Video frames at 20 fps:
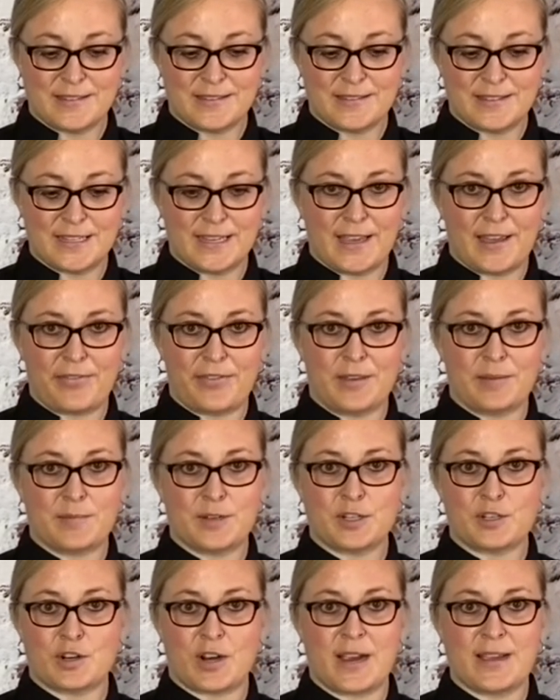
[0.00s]
to get them to
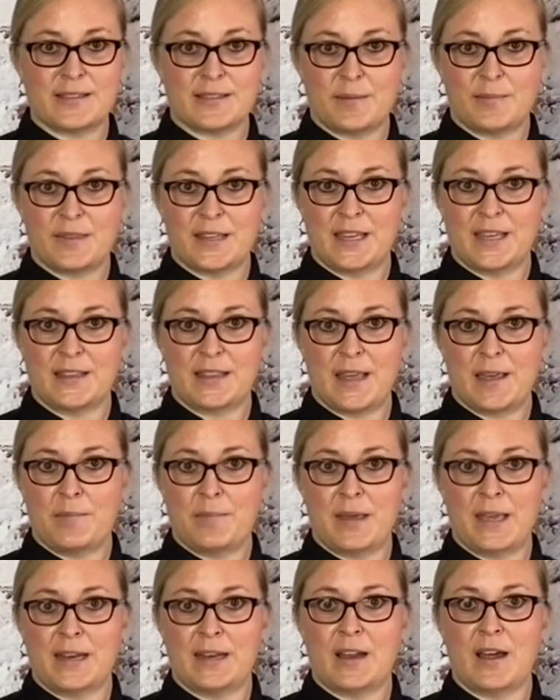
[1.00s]
try something they
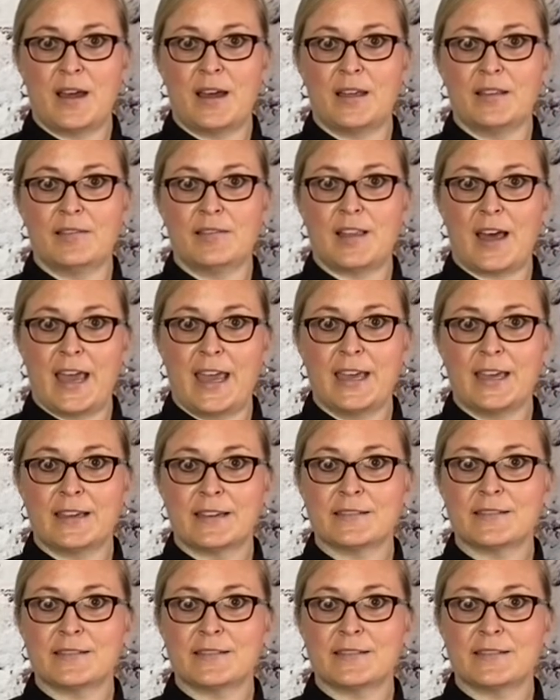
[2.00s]
may not like,